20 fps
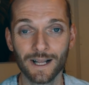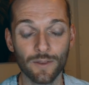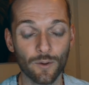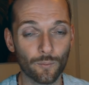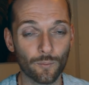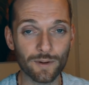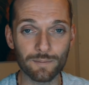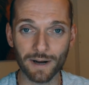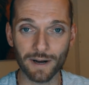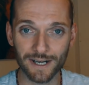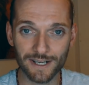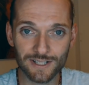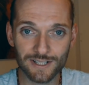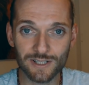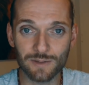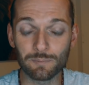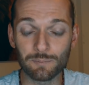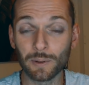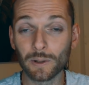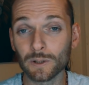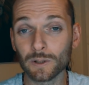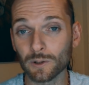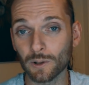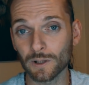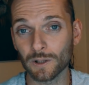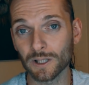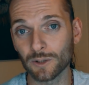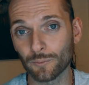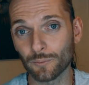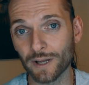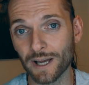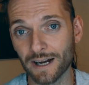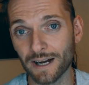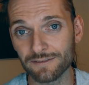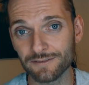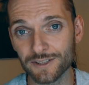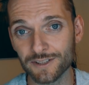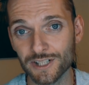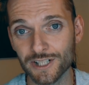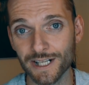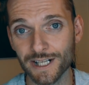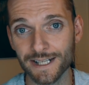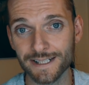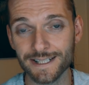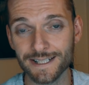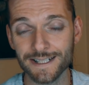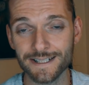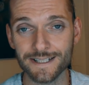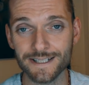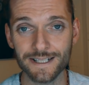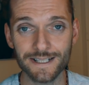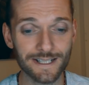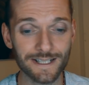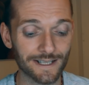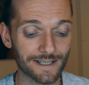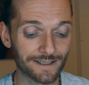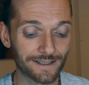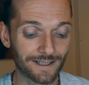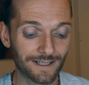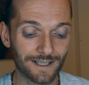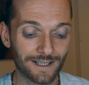we managed to build all that we have at Share Tanzania.